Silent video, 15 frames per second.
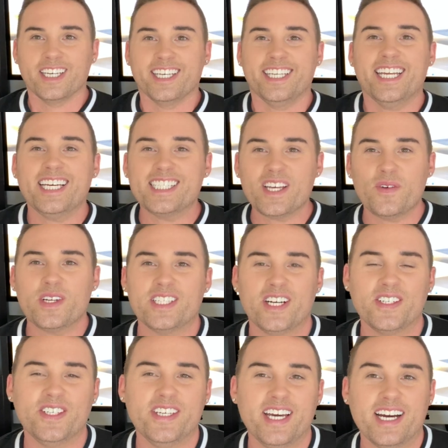Next, I want to
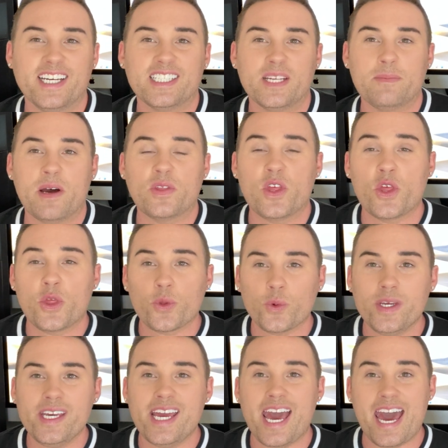talk to you guys about the
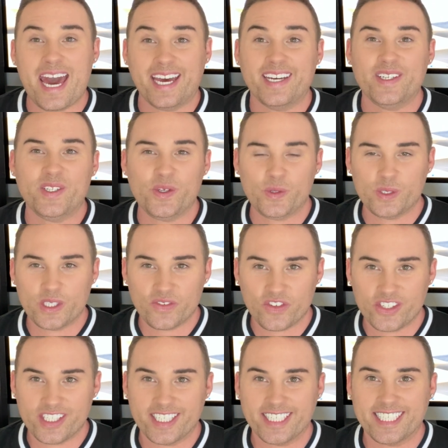3 attitudes of
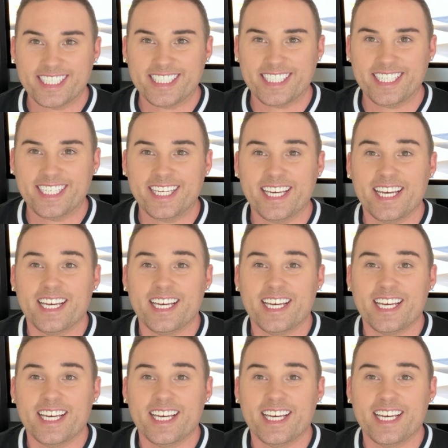resiliency.